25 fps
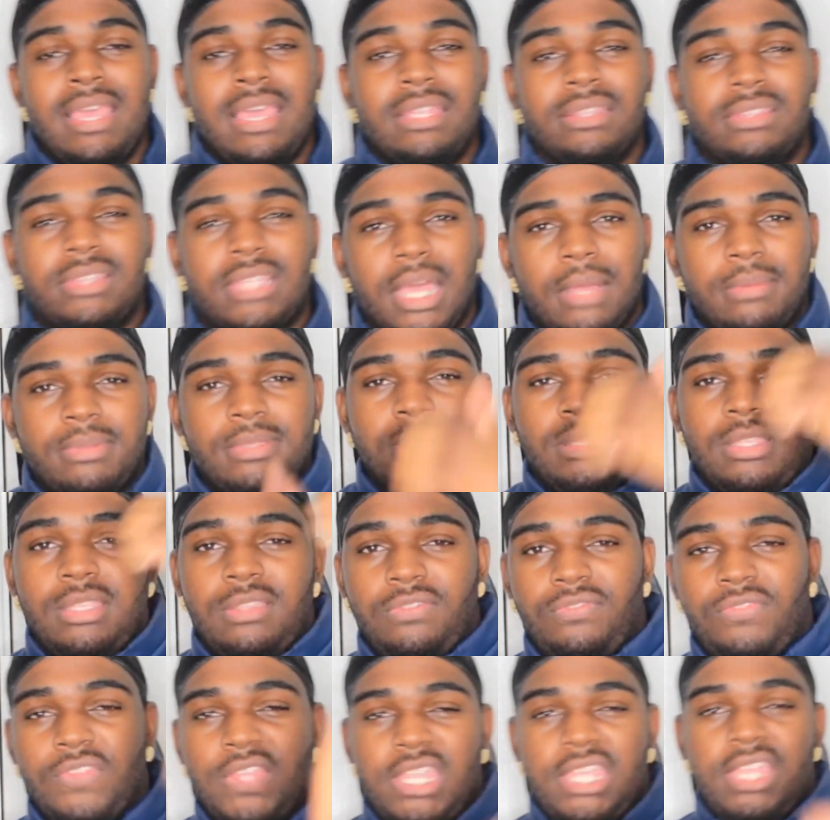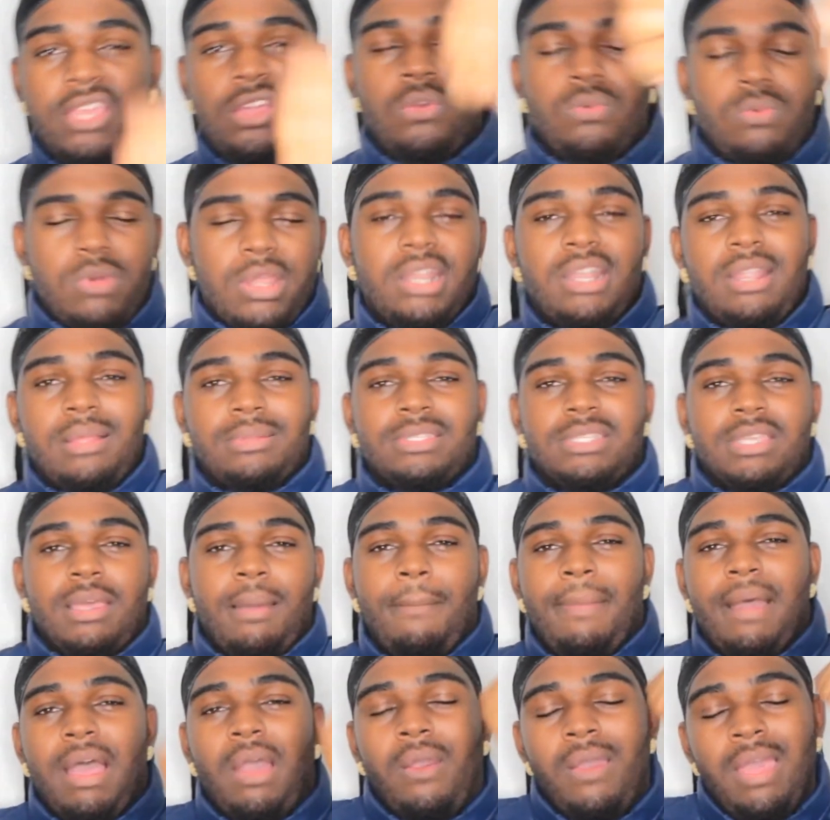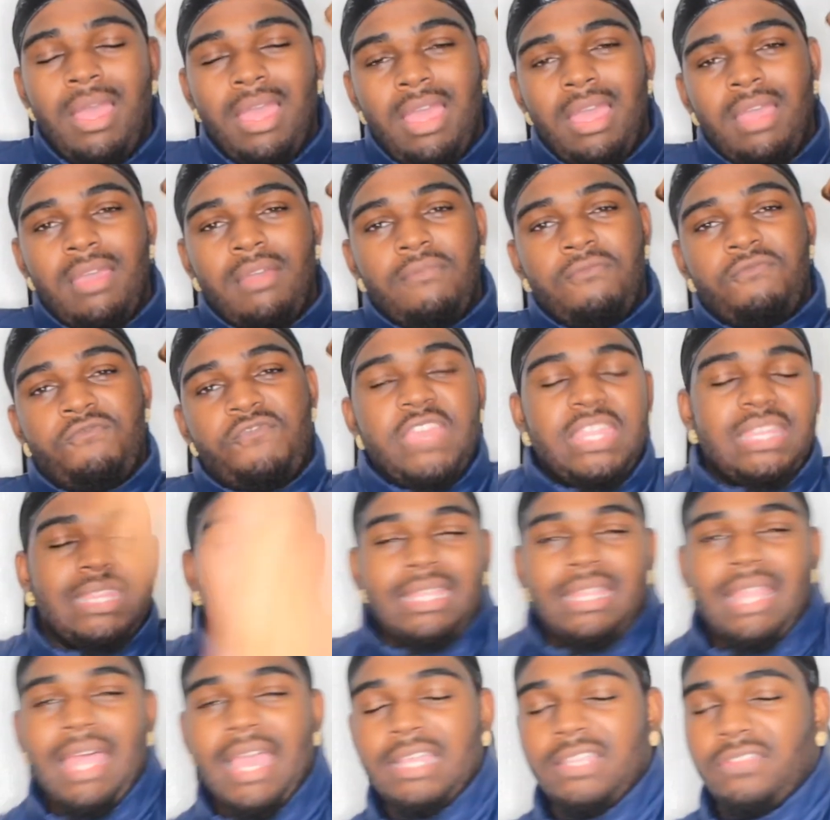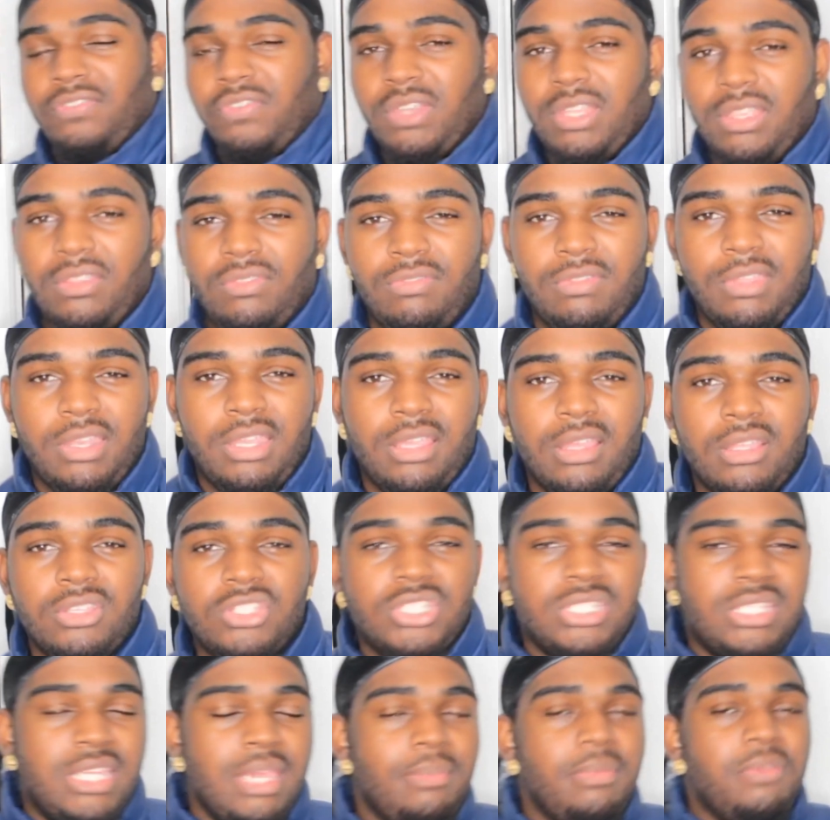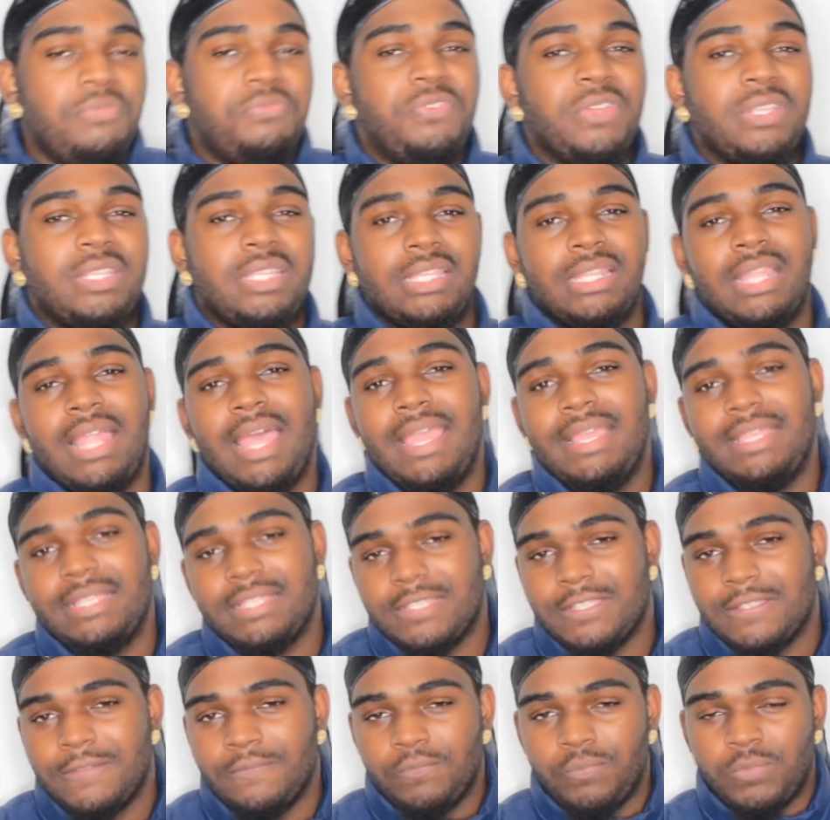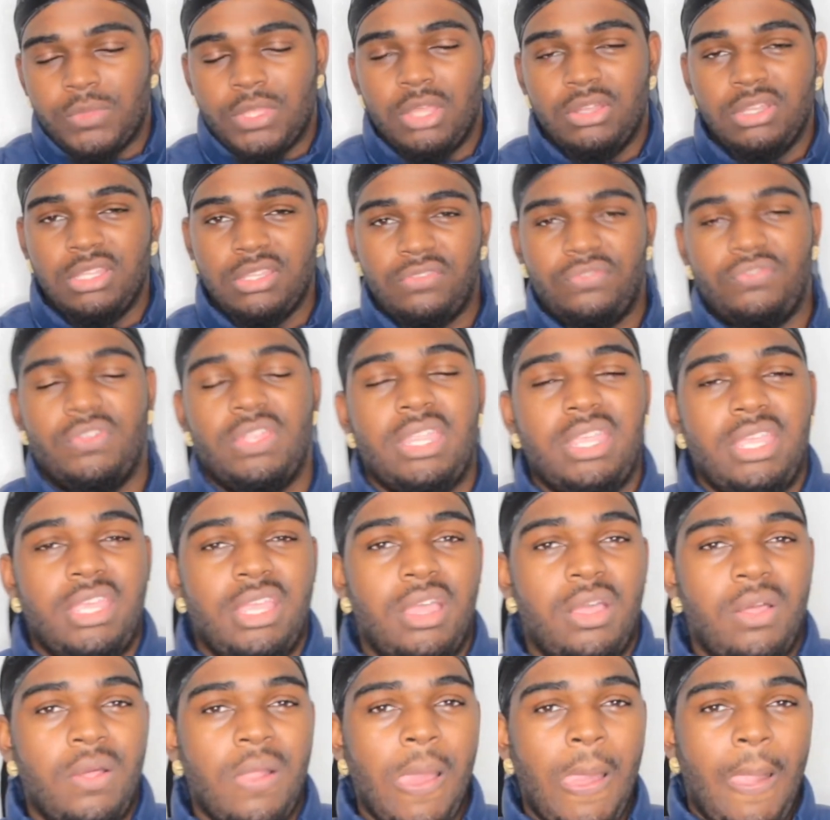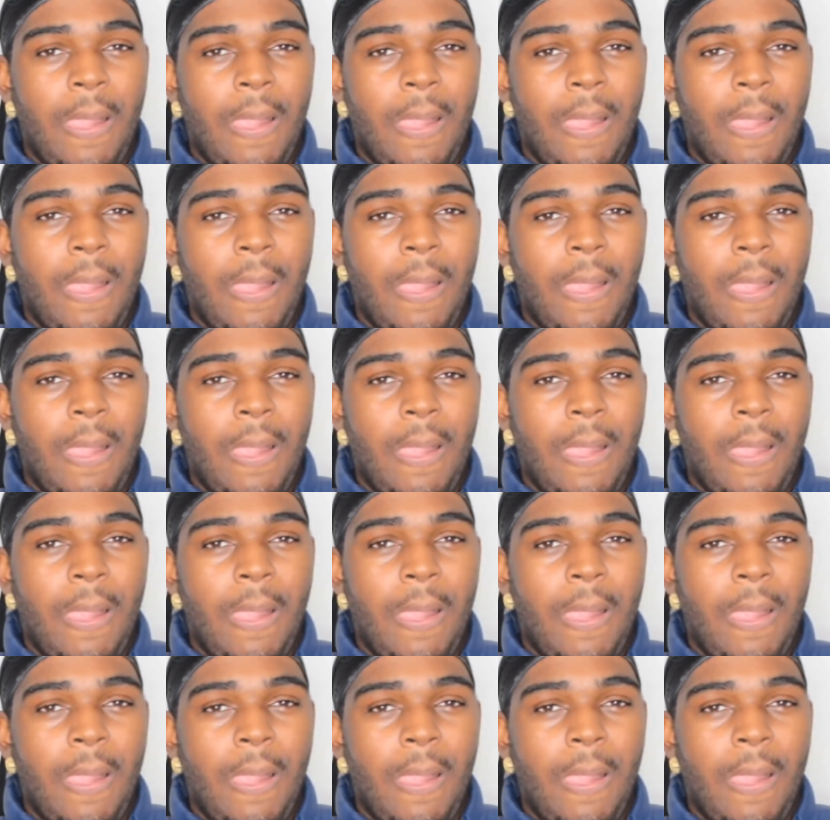Thumbs up this video, run it up to about 50 likes for this video. Just give me 50 likes on this video,